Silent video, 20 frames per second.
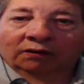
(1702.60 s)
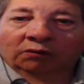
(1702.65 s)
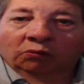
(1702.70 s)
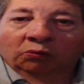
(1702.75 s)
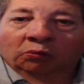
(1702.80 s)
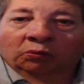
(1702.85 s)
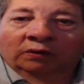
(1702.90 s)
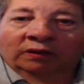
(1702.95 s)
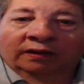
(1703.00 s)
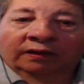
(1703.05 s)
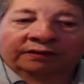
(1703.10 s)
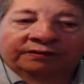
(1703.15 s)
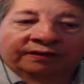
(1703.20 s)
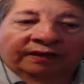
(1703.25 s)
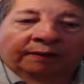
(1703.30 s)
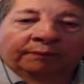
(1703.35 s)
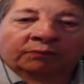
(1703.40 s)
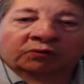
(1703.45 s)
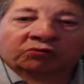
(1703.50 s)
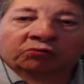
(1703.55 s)
When a
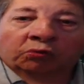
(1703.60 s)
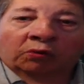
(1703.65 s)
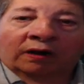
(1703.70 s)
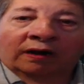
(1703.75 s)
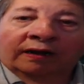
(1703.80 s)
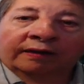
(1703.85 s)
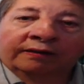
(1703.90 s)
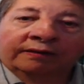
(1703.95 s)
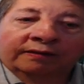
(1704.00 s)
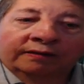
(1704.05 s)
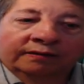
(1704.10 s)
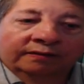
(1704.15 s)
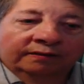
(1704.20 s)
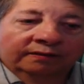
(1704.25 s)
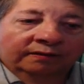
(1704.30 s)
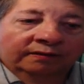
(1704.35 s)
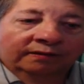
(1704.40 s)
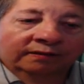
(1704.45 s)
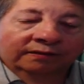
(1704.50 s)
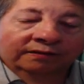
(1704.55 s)
Democrat
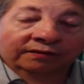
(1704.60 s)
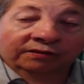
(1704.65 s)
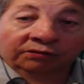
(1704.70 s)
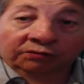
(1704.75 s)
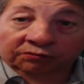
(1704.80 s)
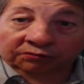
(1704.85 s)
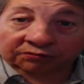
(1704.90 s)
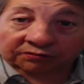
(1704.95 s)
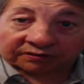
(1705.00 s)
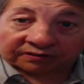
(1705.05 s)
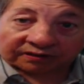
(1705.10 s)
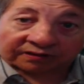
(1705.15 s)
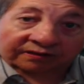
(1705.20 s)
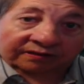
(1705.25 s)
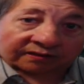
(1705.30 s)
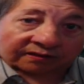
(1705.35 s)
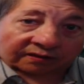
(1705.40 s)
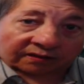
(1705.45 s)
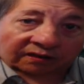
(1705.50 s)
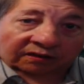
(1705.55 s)

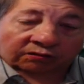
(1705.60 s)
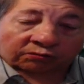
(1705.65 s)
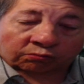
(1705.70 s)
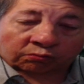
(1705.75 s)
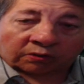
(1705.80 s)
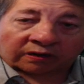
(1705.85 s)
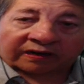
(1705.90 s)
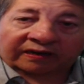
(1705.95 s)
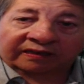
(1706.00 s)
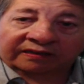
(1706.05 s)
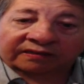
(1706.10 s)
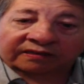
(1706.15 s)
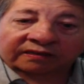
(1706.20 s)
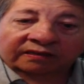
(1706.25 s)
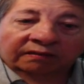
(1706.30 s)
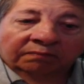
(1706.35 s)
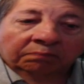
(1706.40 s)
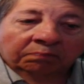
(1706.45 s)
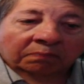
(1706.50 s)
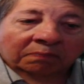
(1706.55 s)
loses a race,
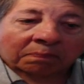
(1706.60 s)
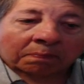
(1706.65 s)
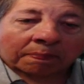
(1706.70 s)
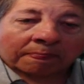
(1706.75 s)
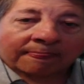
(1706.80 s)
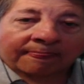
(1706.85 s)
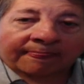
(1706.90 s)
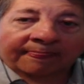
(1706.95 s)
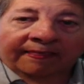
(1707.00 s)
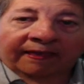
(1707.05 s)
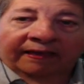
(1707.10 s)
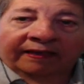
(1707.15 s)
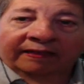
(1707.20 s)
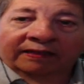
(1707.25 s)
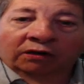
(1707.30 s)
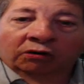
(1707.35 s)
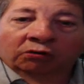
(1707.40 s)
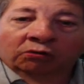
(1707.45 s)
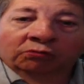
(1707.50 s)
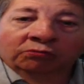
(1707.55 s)
they
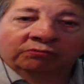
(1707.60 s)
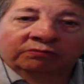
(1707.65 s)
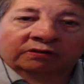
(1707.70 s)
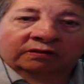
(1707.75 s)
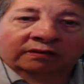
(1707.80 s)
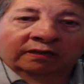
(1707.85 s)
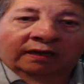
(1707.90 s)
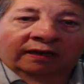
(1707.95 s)
don't